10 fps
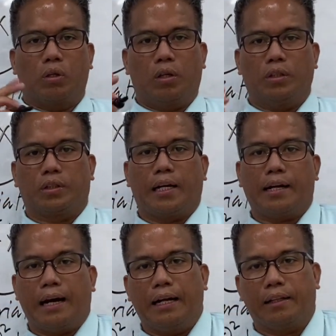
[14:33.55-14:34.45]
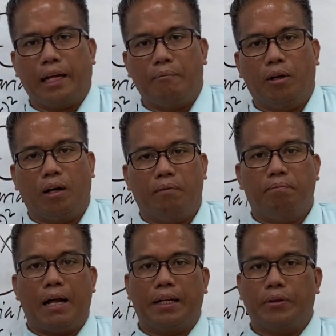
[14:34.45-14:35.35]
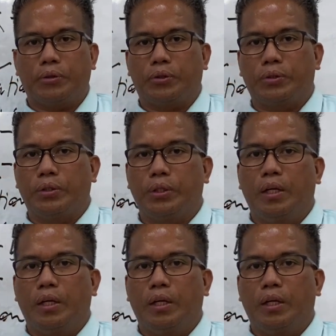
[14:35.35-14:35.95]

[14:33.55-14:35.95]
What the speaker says: construct a table of values.